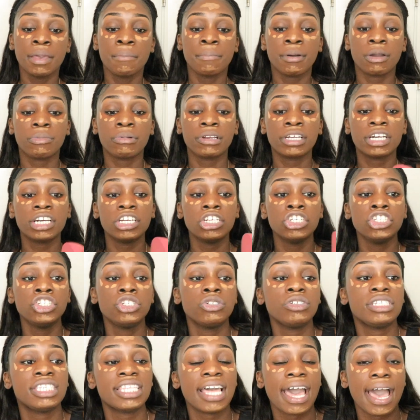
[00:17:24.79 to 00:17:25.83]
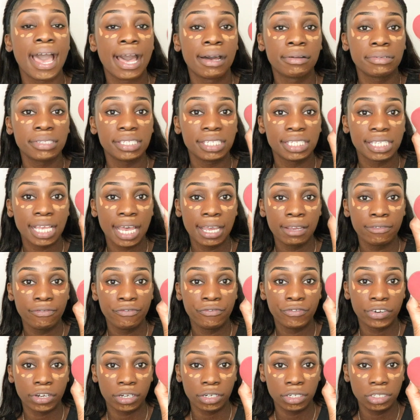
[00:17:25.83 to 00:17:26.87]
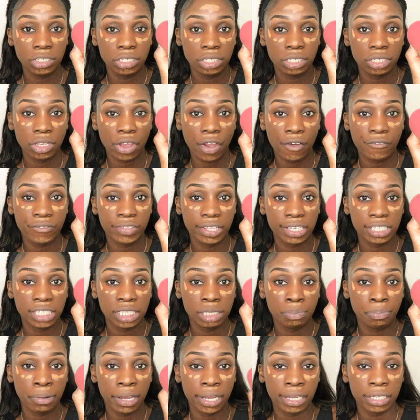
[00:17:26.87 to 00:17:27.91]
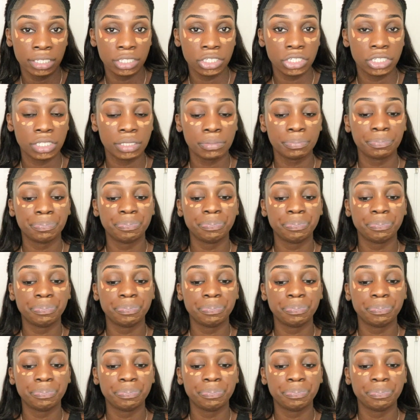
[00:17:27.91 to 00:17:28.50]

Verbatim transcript: but we're gonna use the outside first of this sponge